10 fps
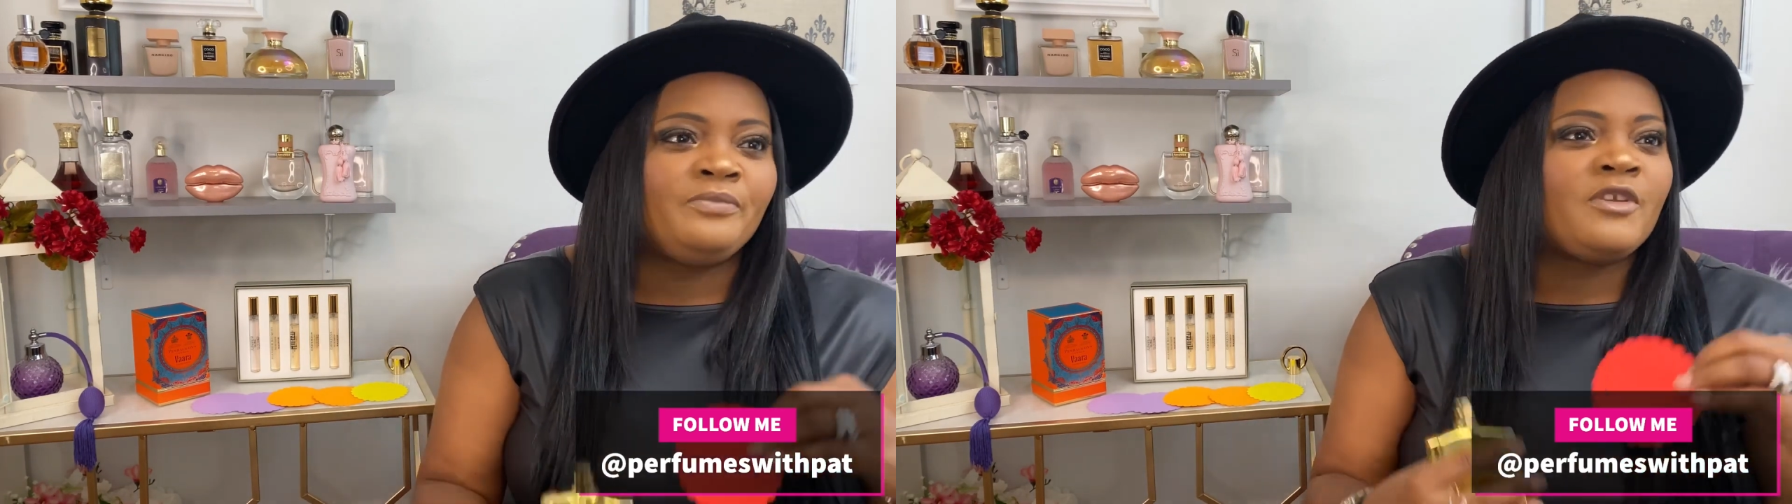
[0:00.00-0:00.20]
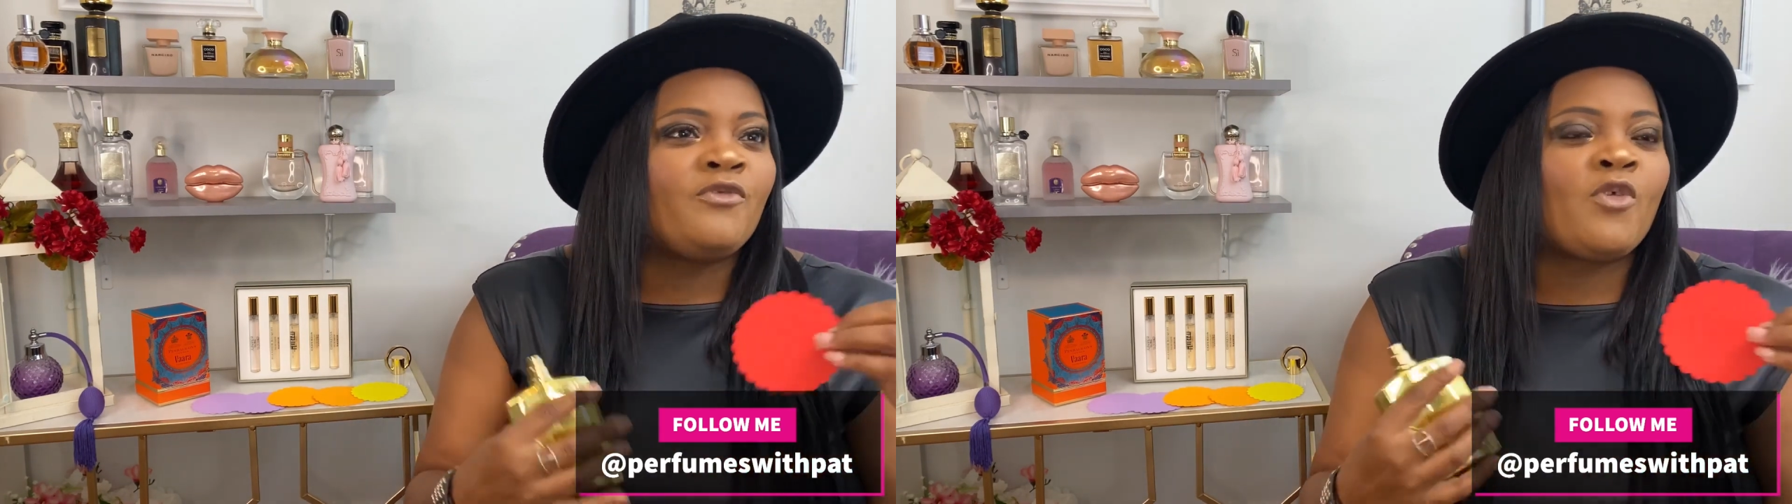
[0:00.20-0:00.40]

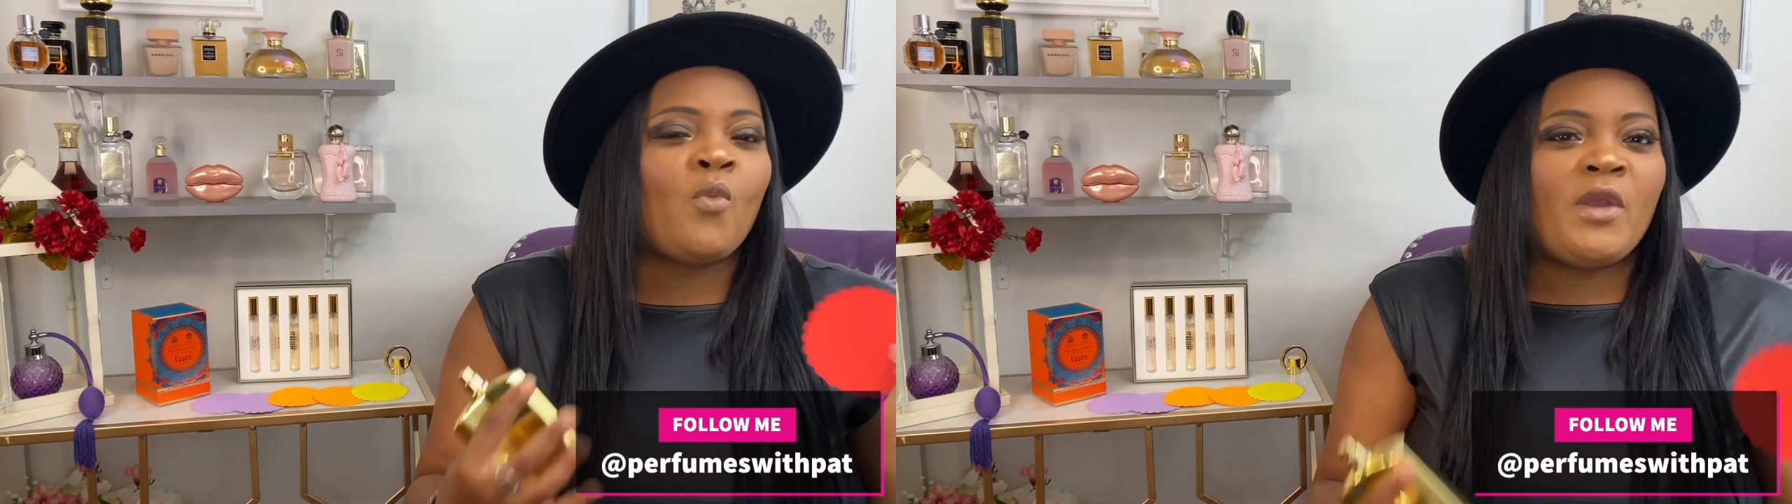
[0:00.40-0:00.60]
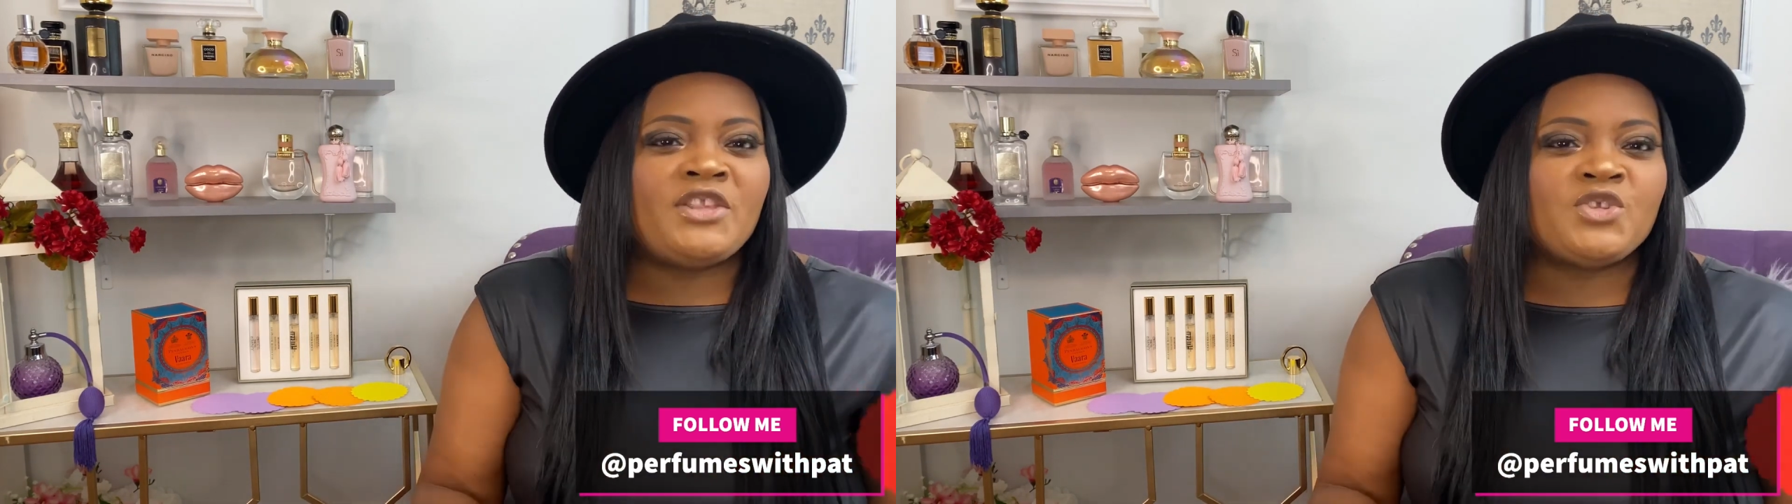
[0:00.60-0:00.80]
for
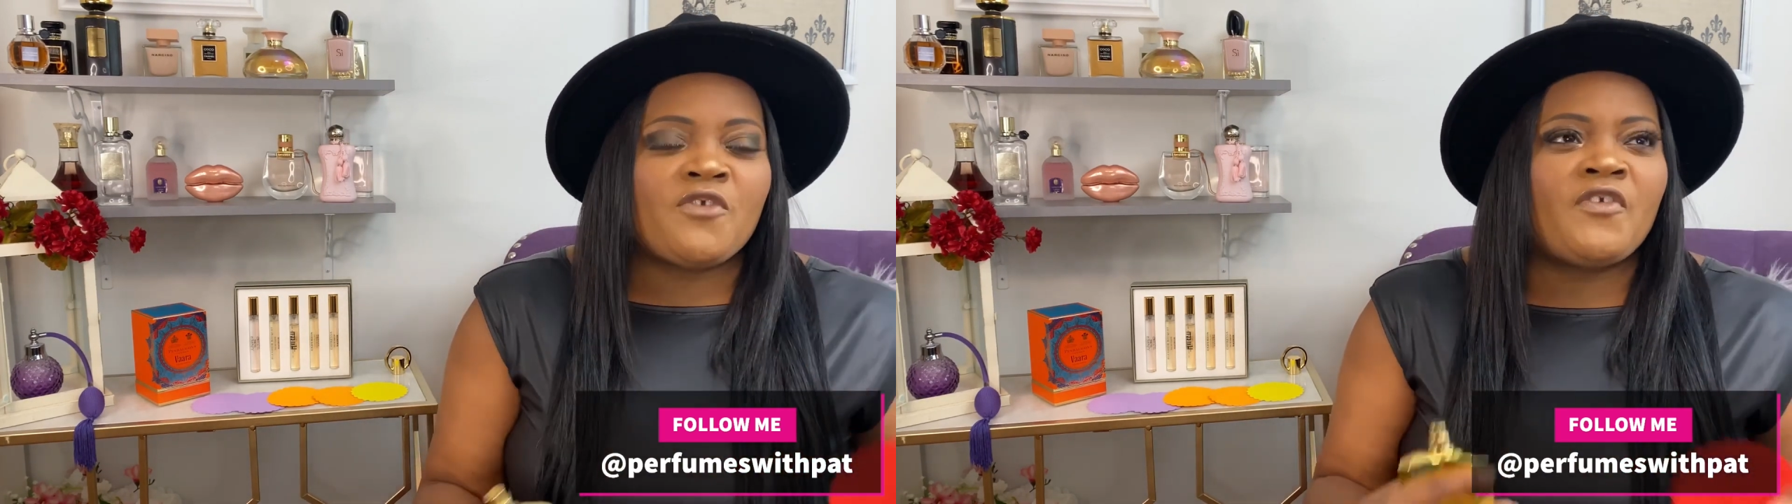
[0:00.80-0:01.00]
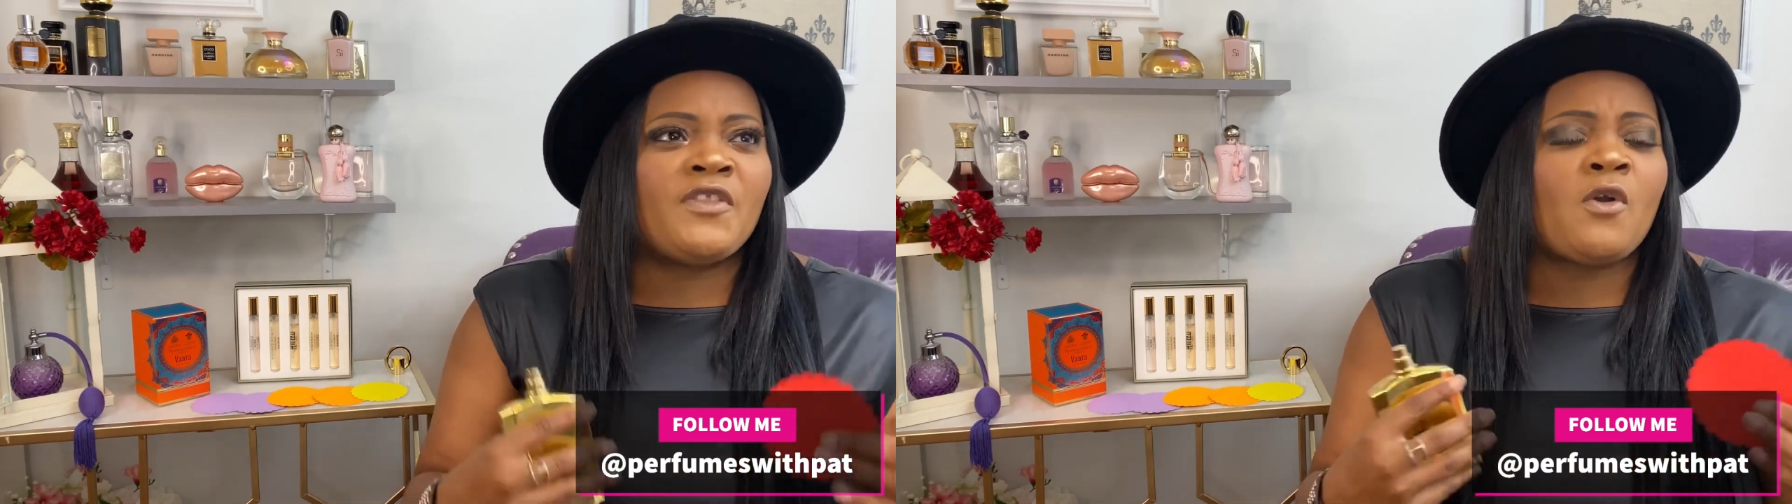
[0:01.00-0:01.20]
winter,
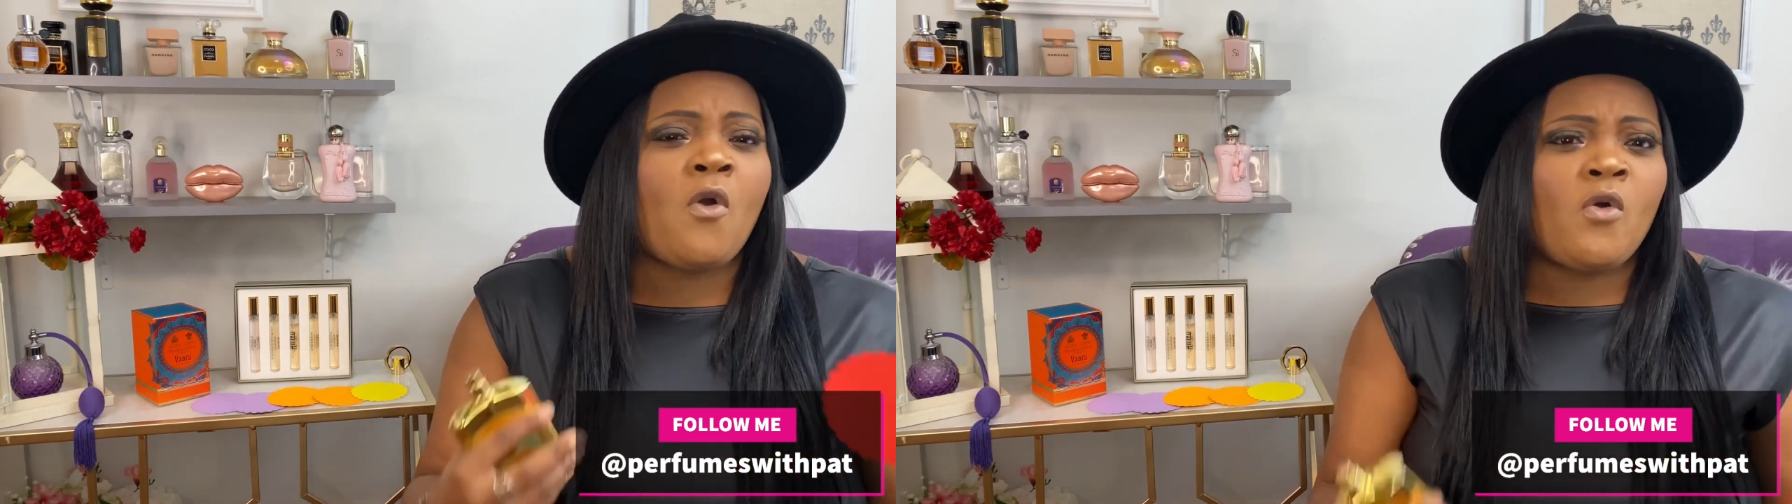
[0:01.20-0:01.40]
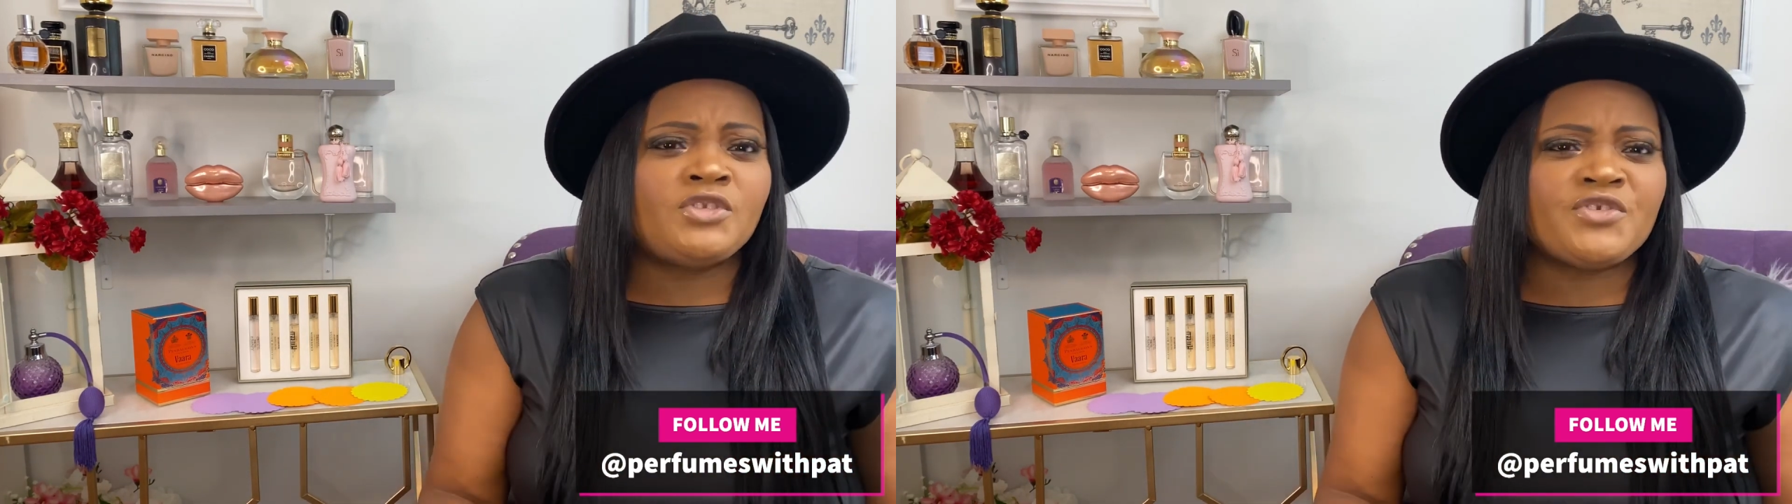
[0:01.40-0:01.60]
for the
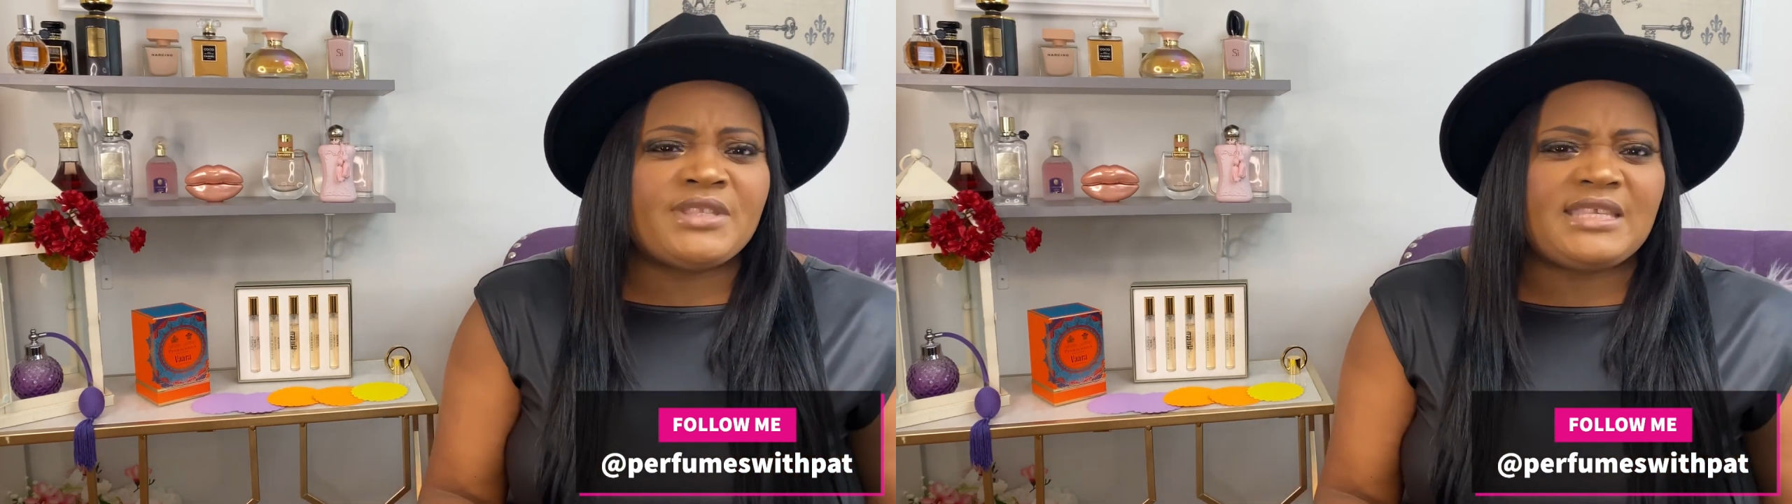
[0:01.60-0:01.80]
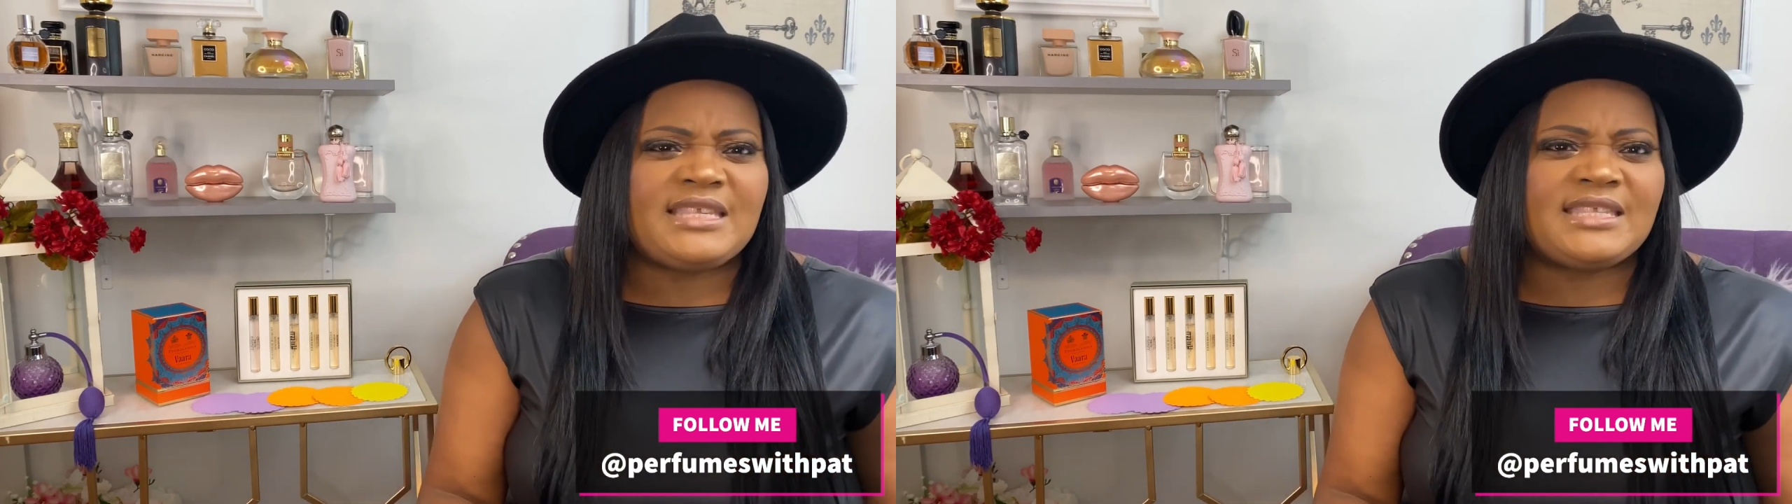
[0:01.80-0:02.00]
colder
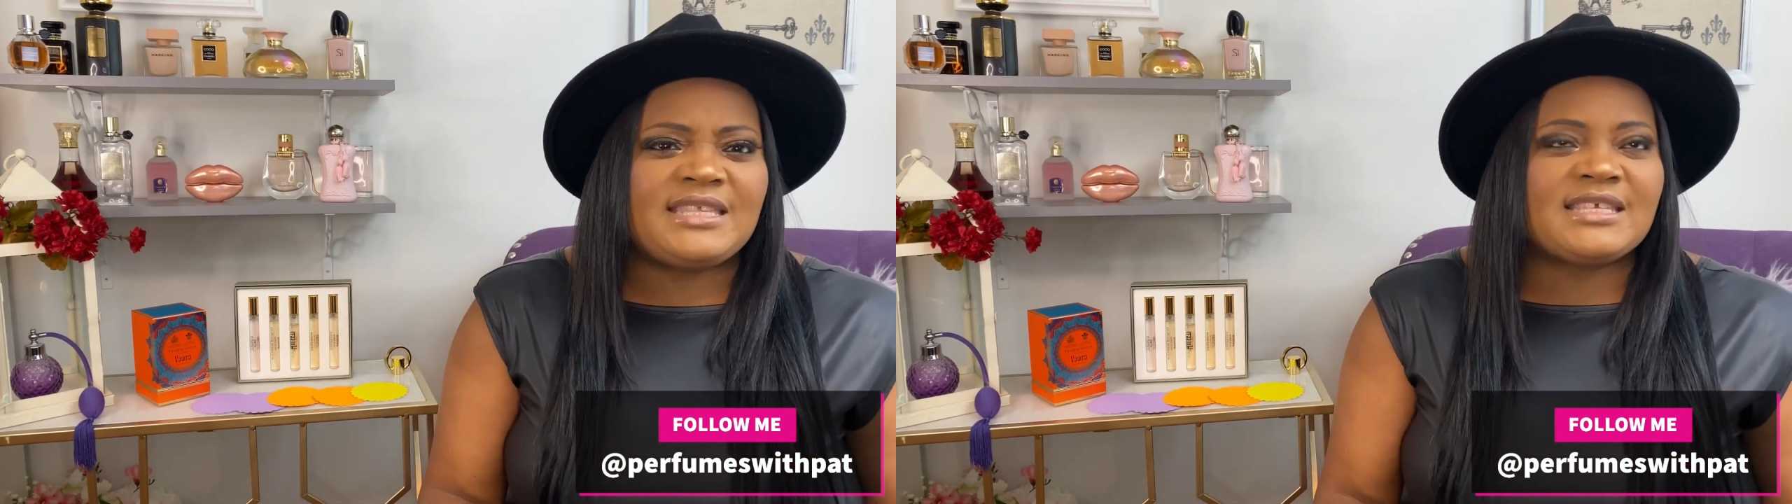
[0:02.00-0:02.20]
seasons,